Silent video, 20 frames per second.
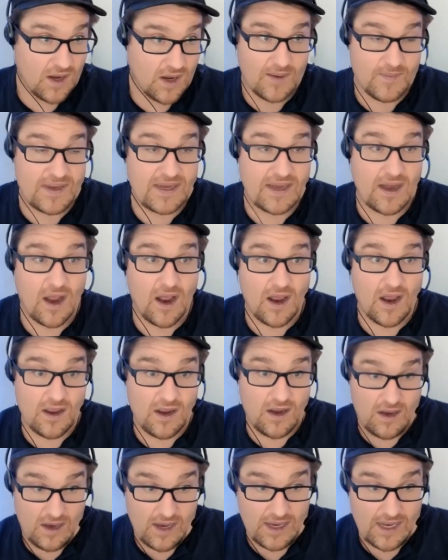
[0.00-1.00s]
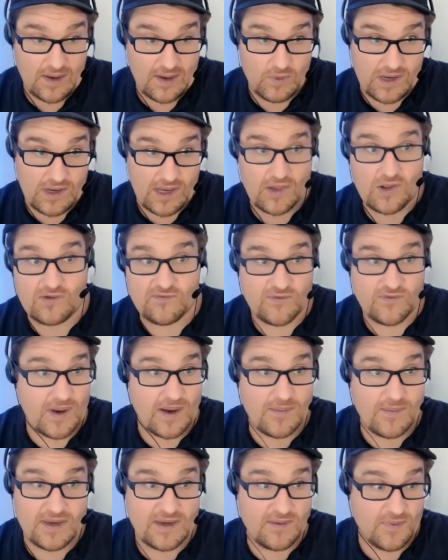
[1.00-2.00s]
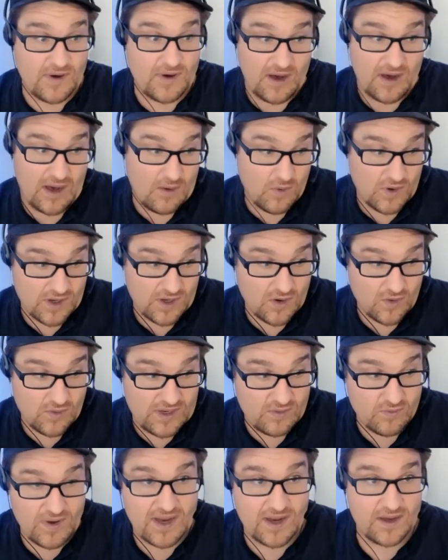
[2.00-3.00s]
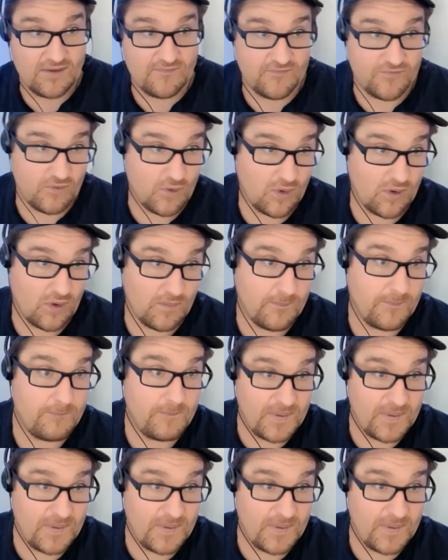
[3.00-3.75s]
I mean, again, when I look for my media, but I want to know he ran it for,